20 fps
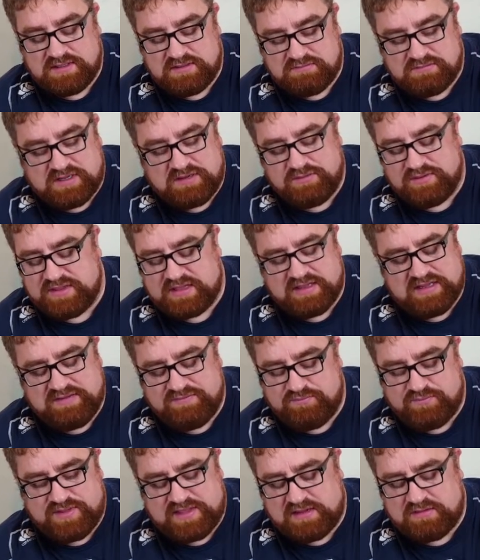well,
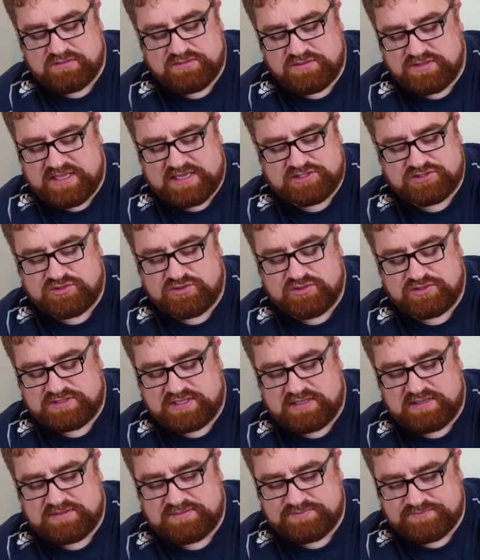even without the extra Hawk
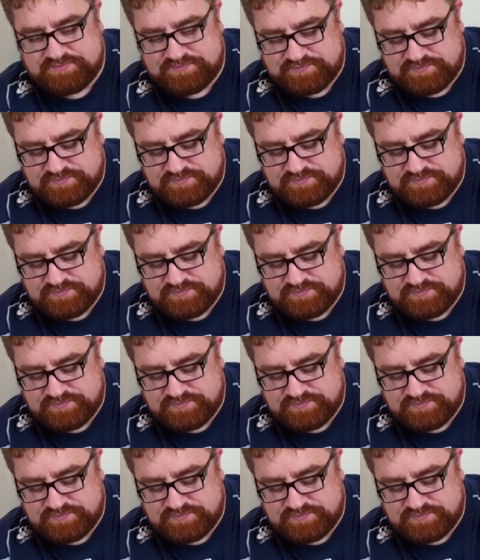Talon,